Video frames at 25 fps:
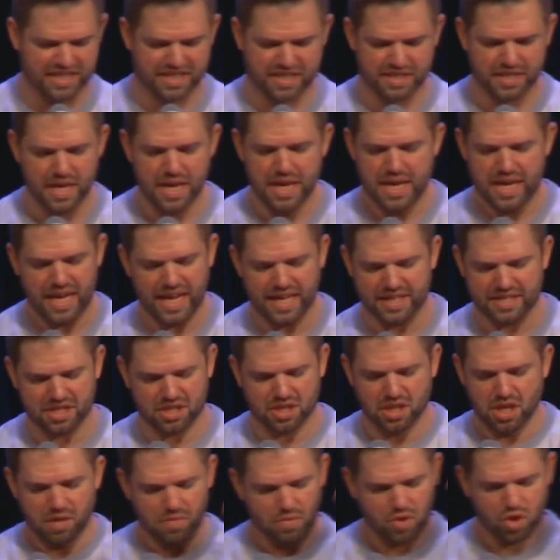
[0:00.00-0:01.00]
It's,
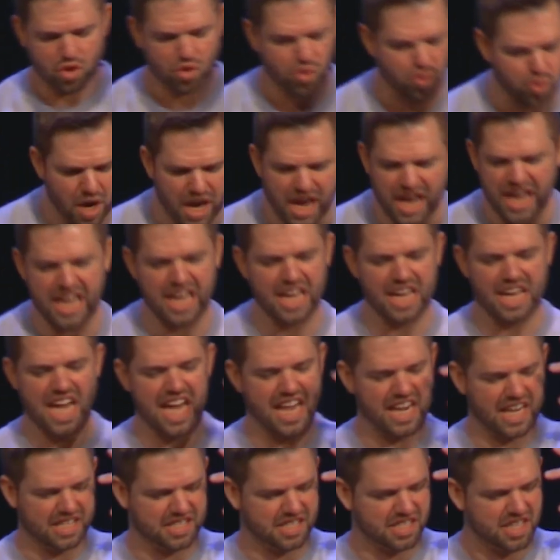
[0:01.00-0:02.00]
it's
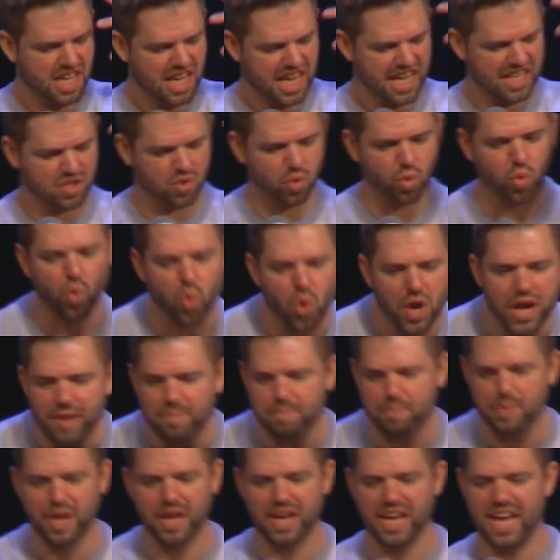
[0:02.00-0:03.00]
crying, and it's, it's
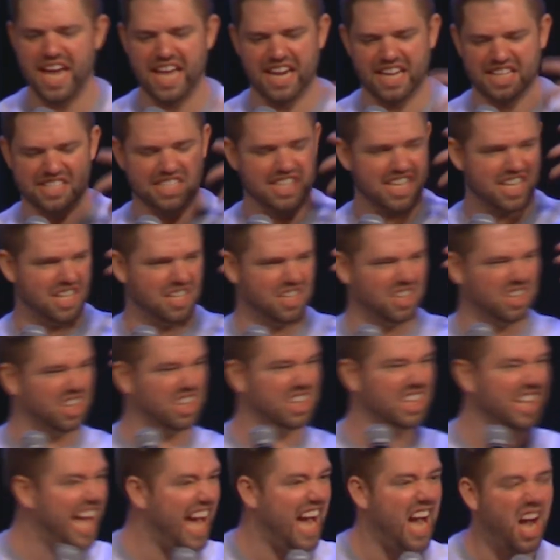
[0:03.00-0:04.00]
weeping, and it's
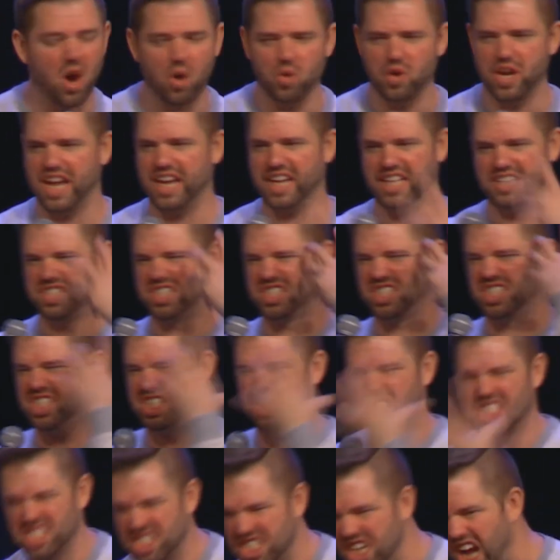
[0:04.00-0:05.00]
loud, and it's
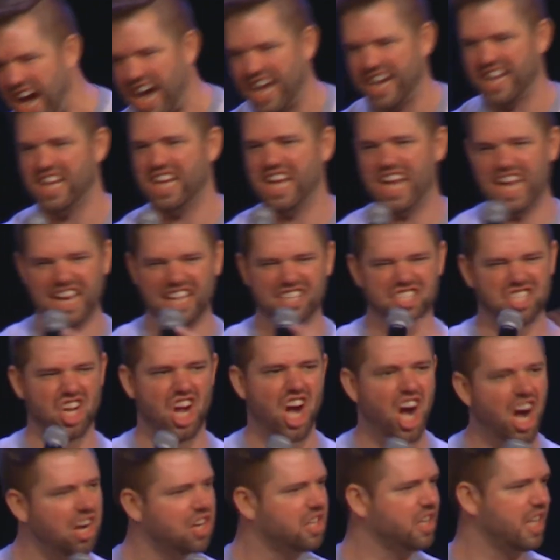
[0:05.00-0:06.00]
snotty, and
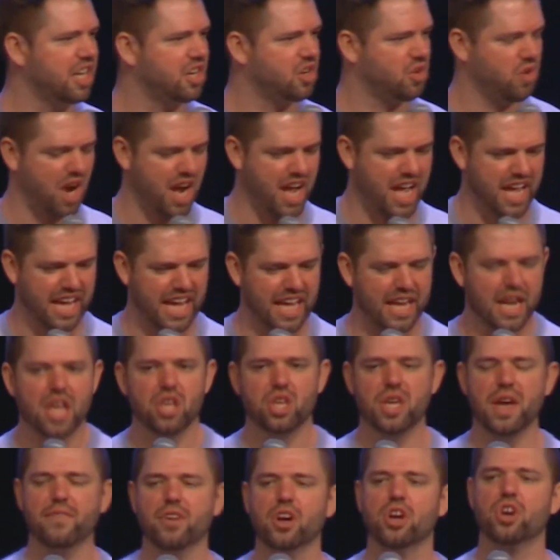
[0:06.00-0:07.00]
it's ugly crying. And
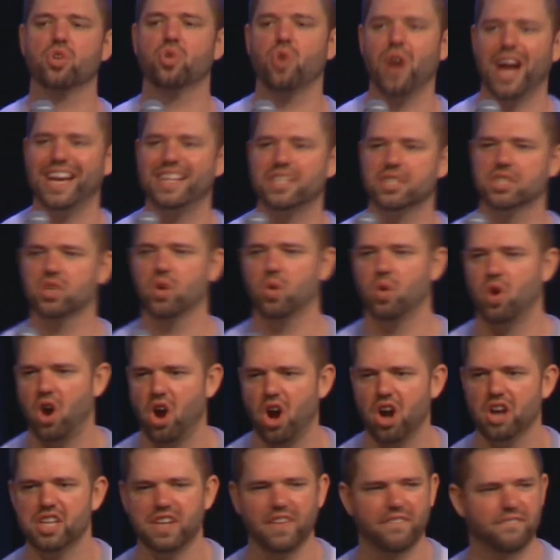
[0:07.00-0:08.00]
you ever cry so
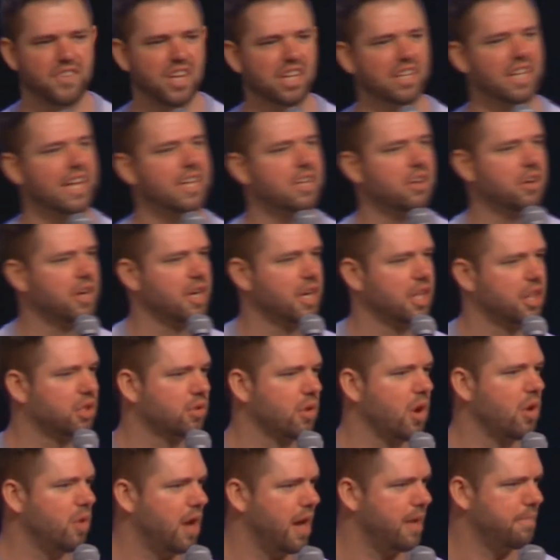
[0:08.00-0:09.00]
hard you feel like you're going to
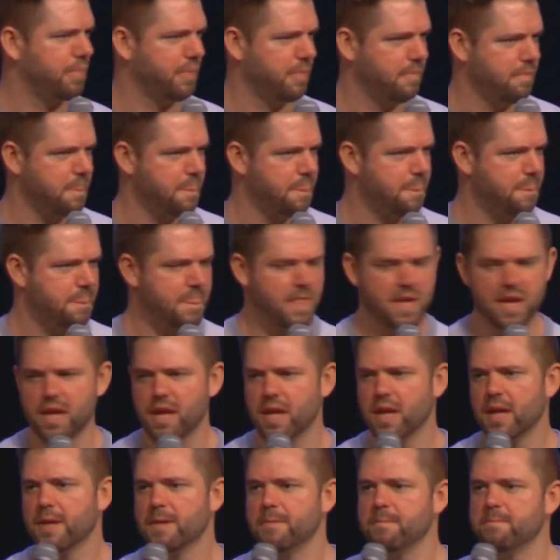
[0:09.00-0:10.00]
throw up?
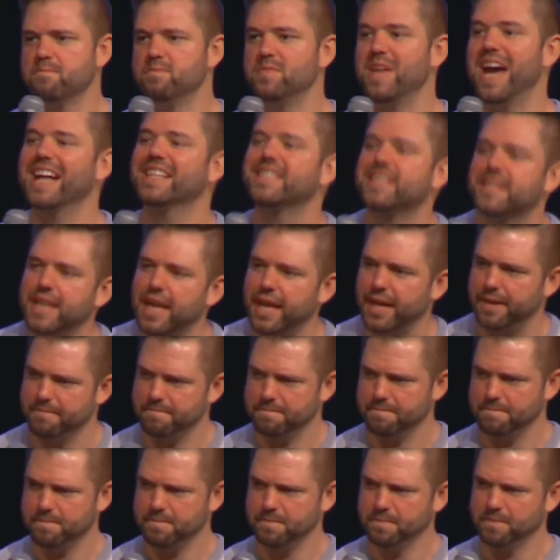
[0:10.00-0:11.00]
That's
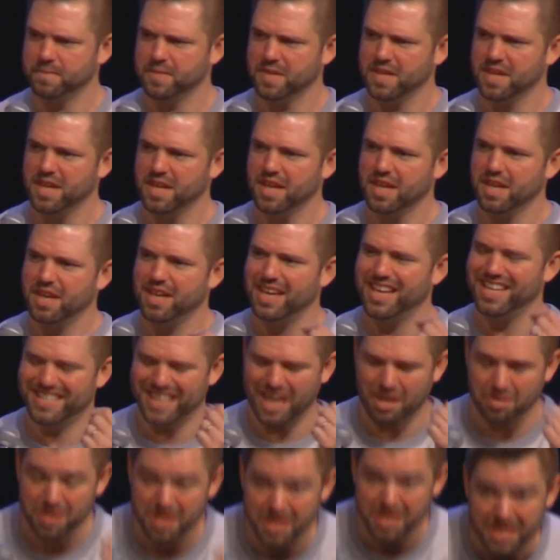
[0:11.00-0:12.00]
it.
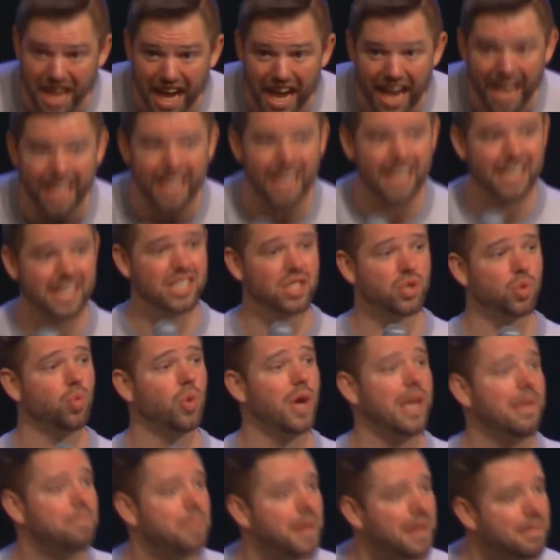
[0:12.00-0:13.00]
He's outside and he's
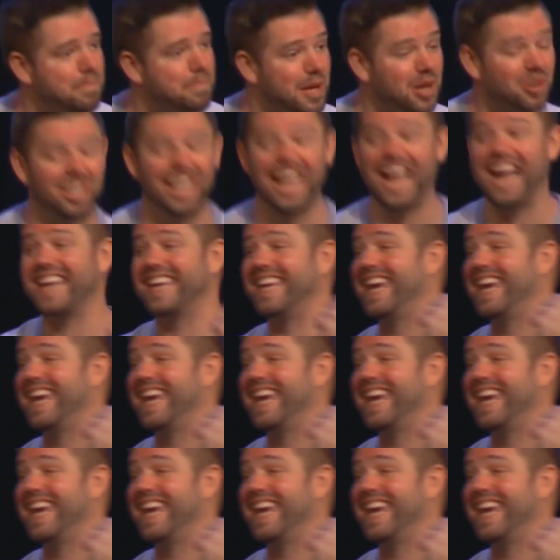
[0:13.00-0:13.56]
weeping bitterly.